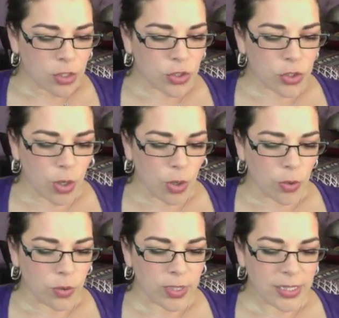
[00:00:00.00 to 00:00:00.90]

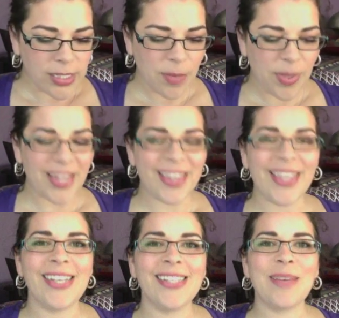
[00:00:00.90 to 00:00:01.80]
So, some of the
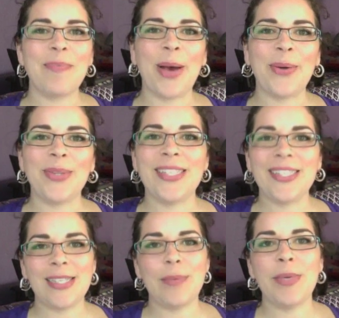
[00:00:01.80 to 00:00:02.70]
things about
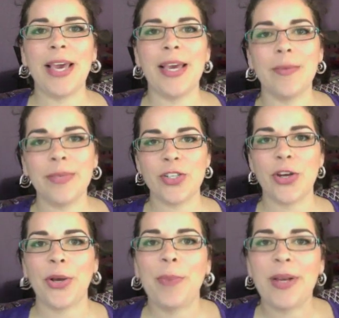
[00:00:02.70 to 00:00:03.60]
this CBA, I'm going
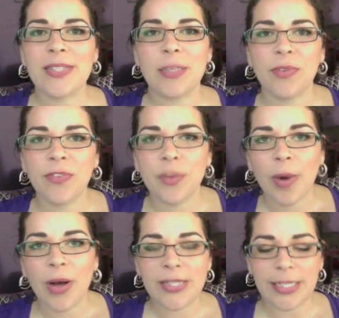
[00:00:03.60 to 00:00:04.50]
to talk about some of the
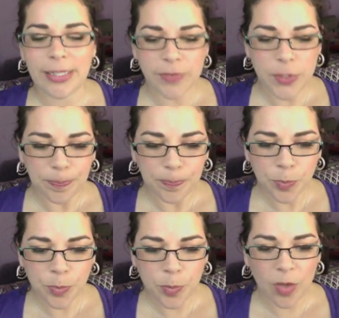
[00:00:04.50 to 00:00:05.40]
positives.
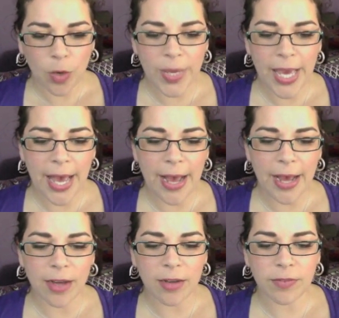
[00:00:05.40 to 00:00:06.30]
We
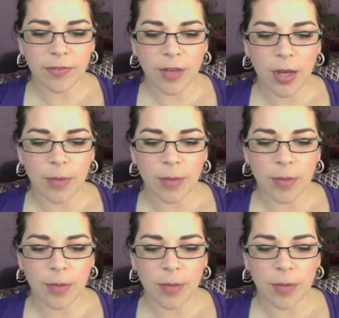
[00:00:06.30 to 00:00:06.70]
have